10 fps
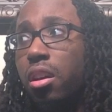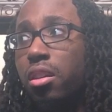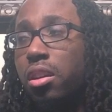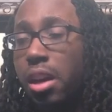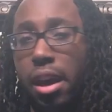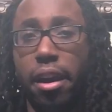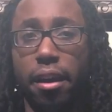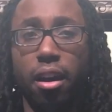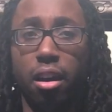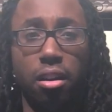
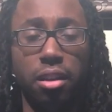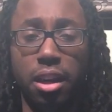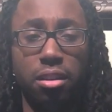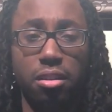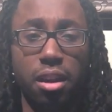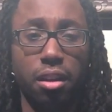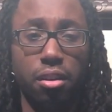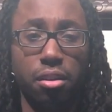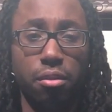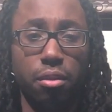yeah, that's not
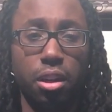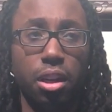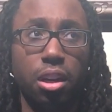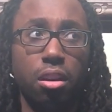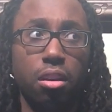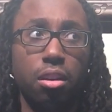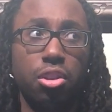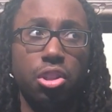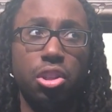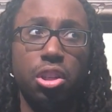cute. And then
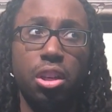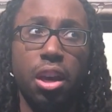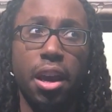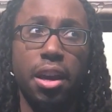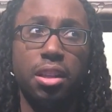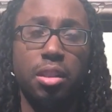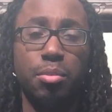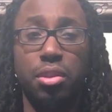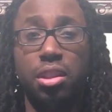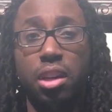she has
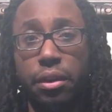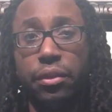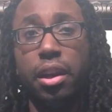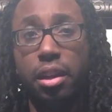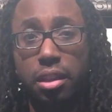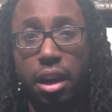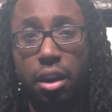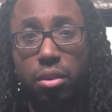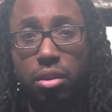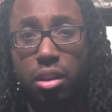some stuff at his
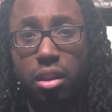house.